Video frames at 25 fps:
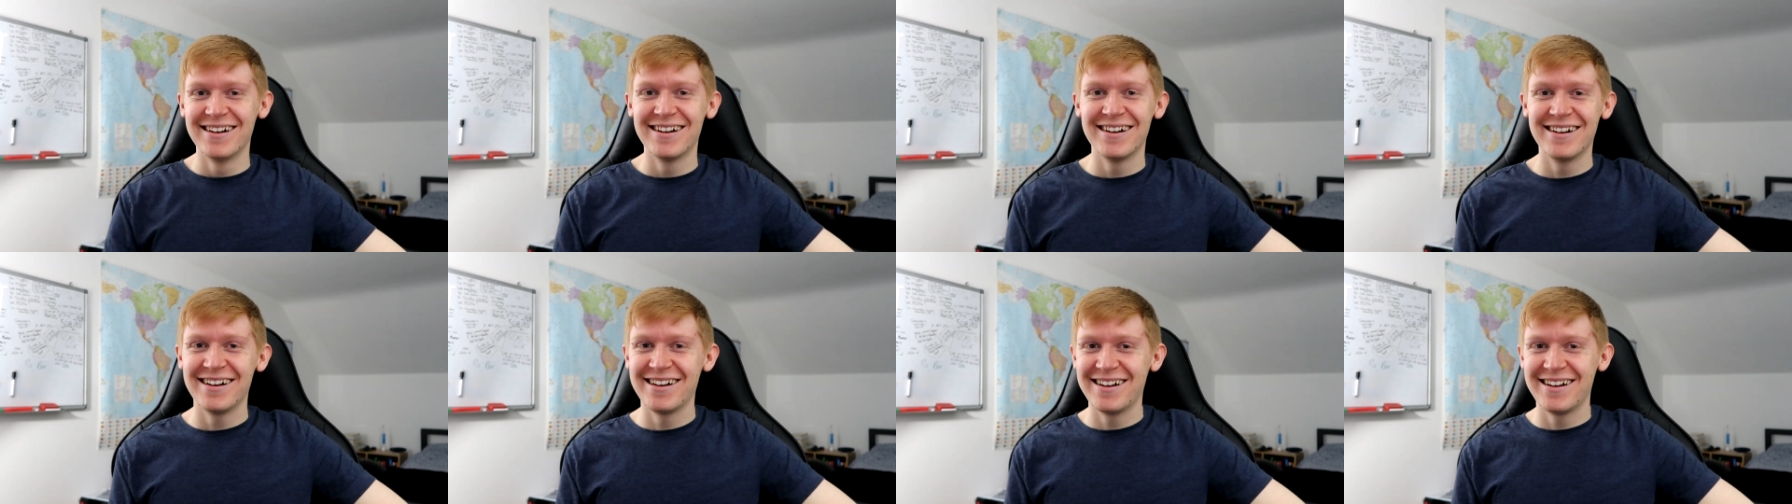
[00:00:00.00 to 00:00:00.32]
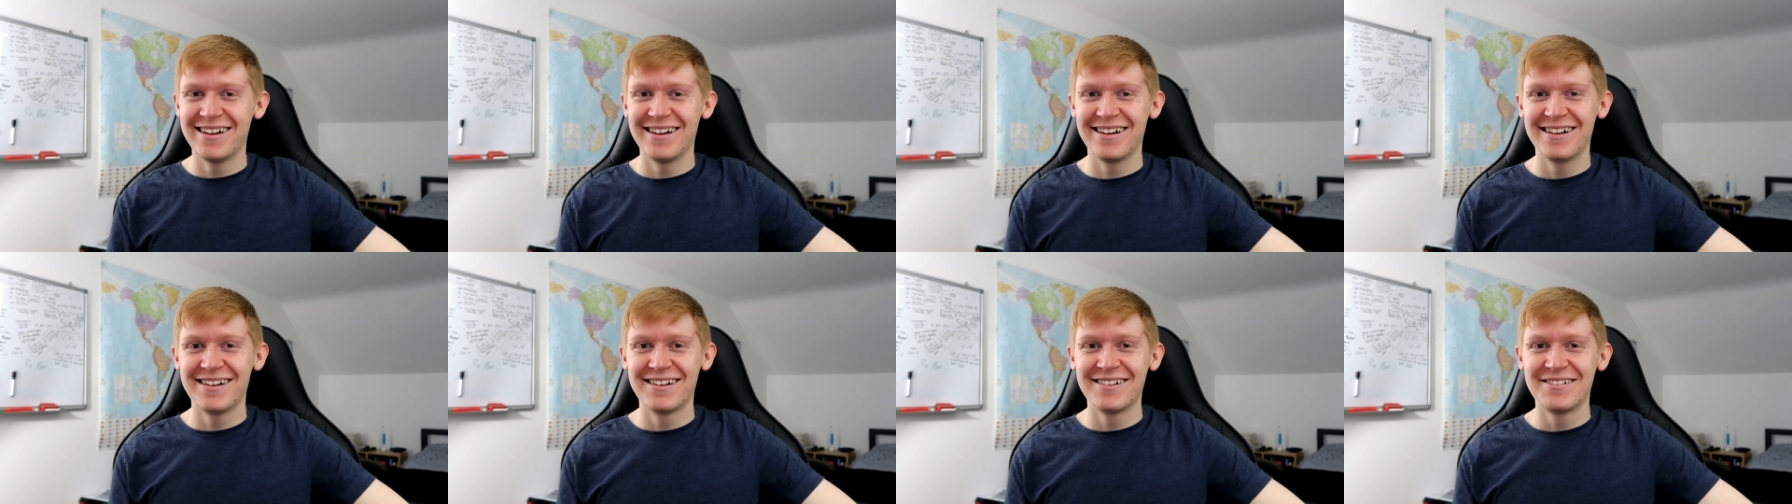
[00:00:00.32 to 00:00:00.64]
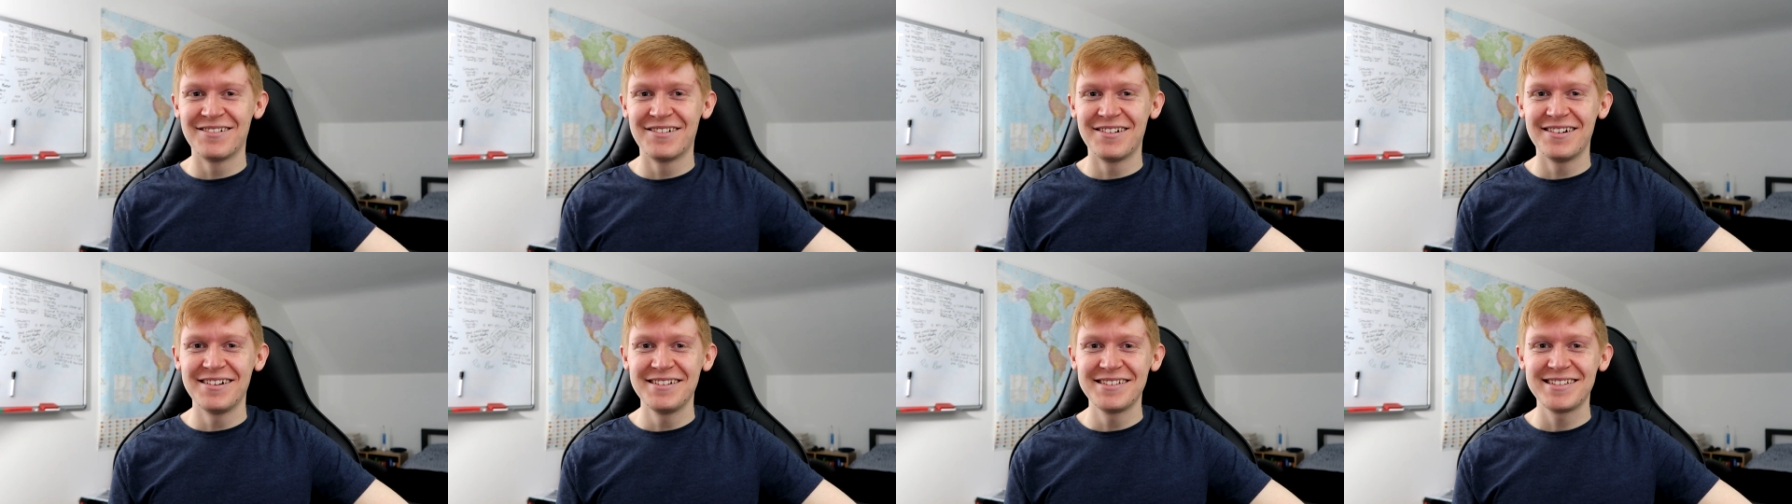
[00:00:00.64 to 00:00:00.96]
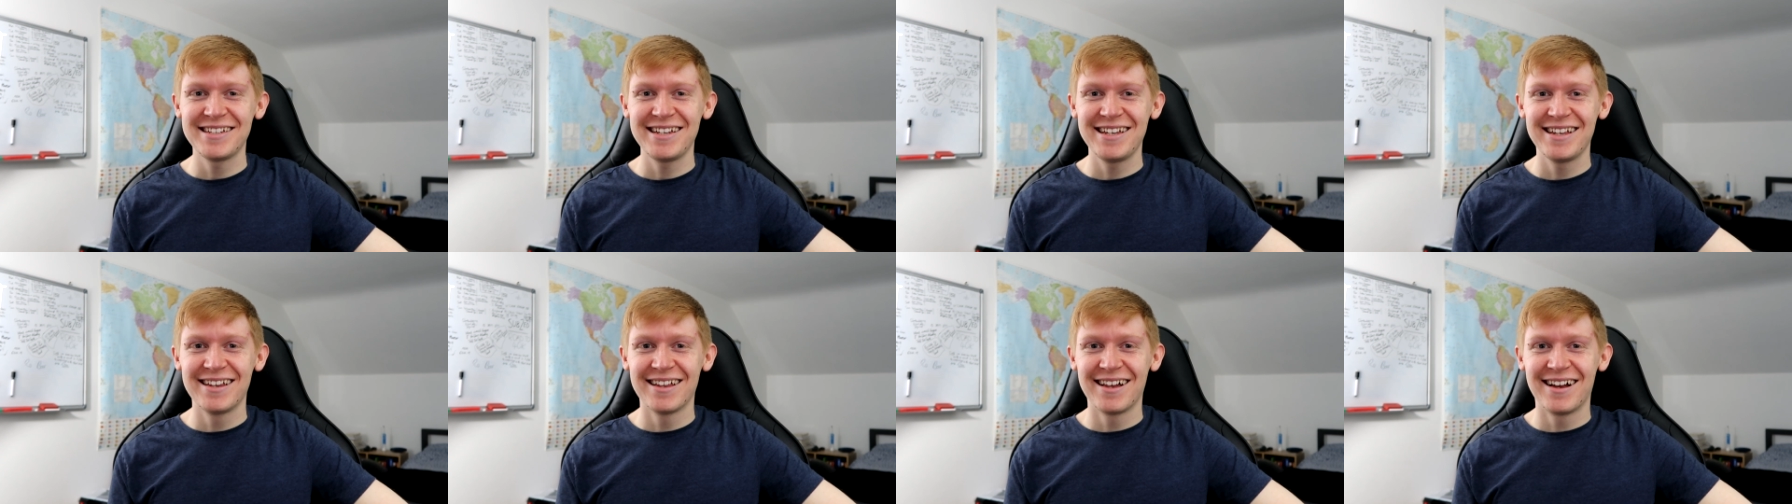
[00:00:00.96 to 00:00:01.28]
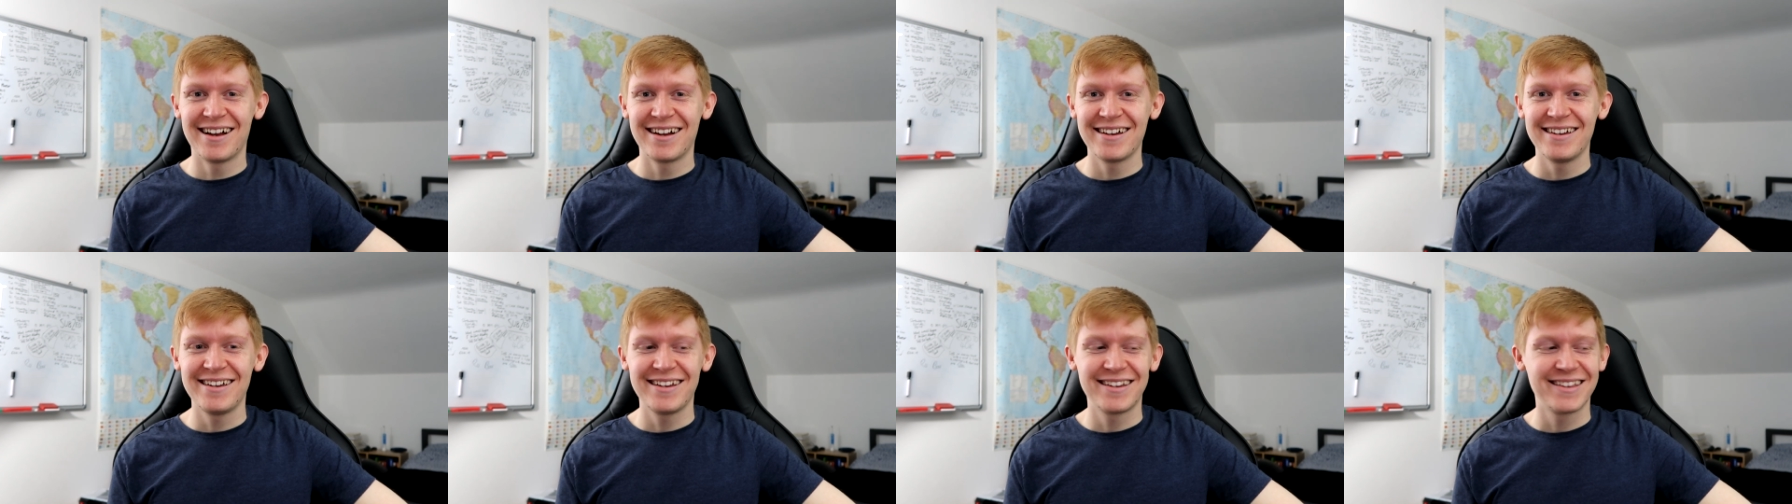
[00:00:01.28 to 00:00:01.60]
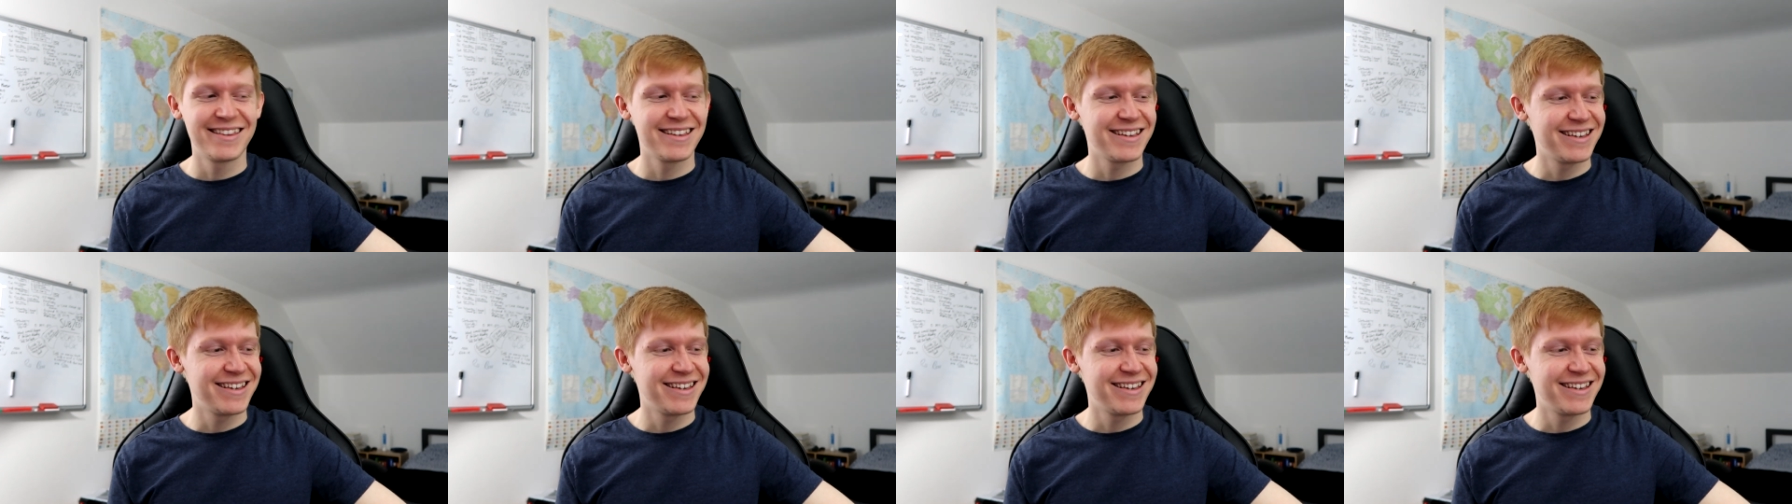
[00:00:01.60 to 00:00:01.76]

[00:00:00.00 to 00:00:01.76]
Oh, what is he like?